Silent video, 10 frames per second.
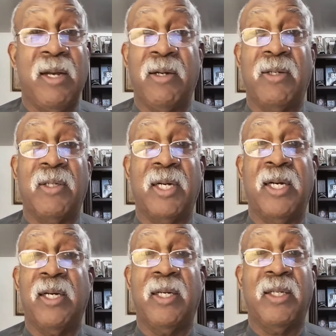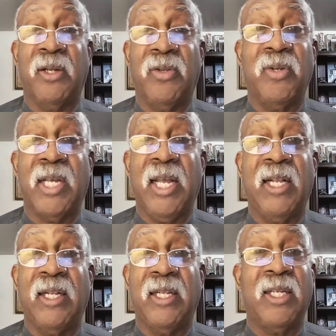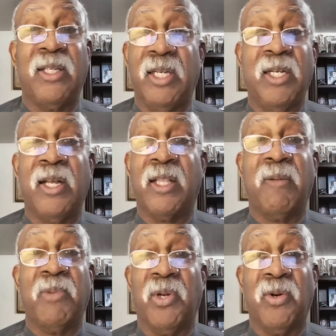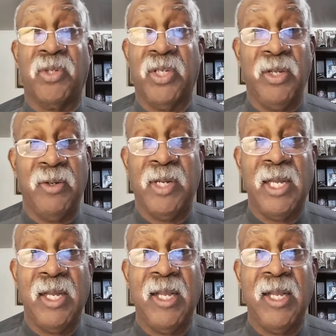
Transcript: No, uh-uh, no, you can't. It, it, nothing belongs to you.